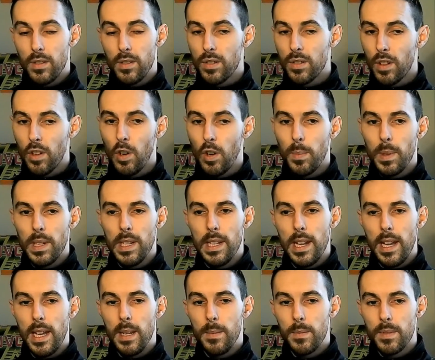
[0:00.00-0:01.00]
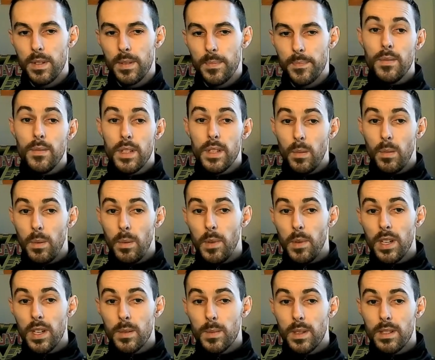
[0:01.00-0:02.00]
Just a couple of names. So obviously we
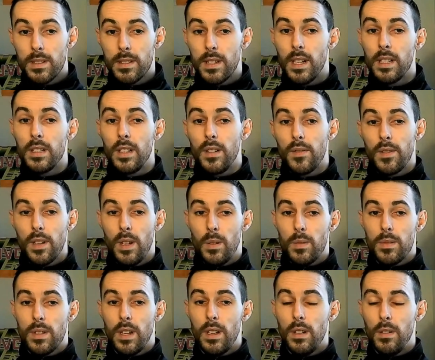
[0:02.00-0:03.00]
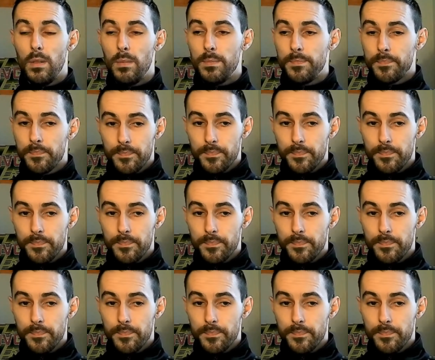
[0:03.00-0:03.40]
might as well start off close to home.